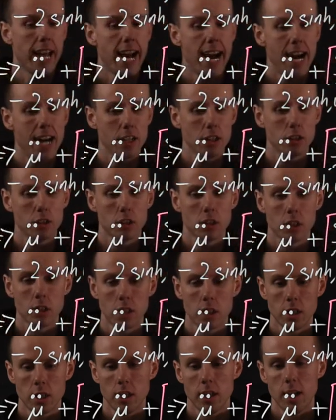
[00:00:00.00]
added.
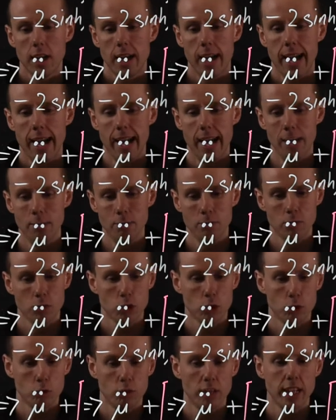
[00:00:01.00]

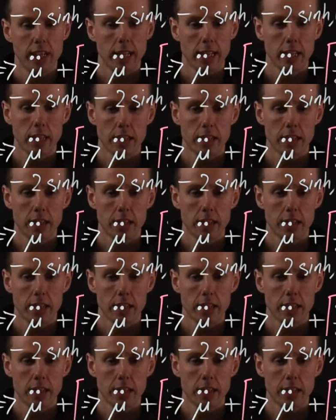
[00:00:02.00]
So really